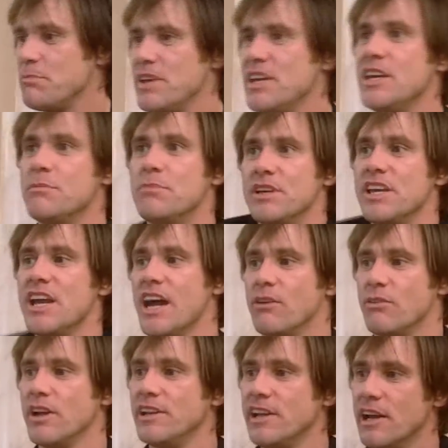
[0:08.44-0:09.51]
Not pee, but
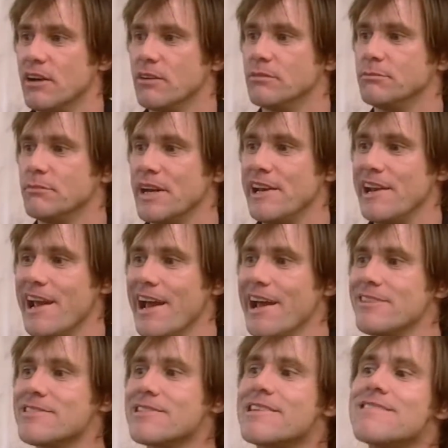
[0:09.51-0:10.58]
yeah, right now. My
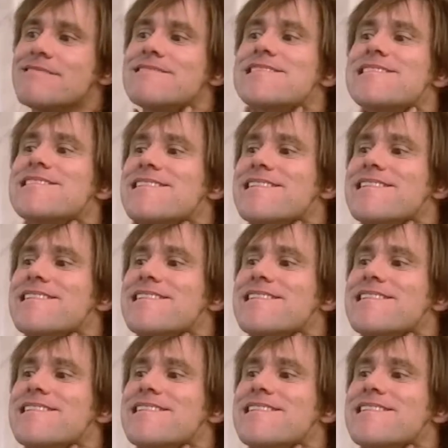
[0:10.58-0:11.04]
nads are right